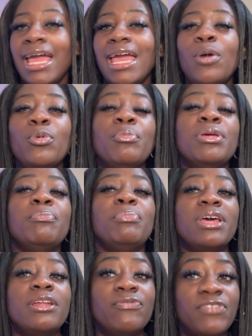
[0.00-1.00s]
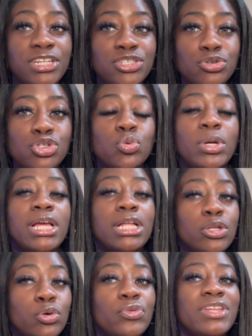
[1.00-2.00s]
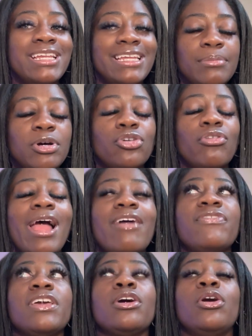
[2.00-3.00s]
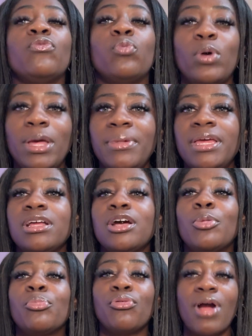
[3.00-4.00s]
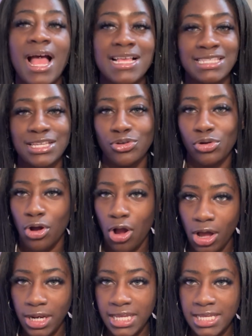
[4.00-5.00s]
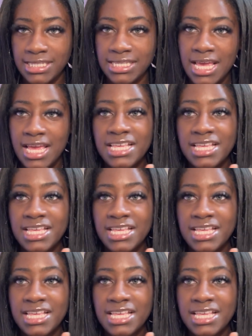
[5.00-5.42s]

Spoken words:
it would be beneficial to include the demographic of women comprised in your audience,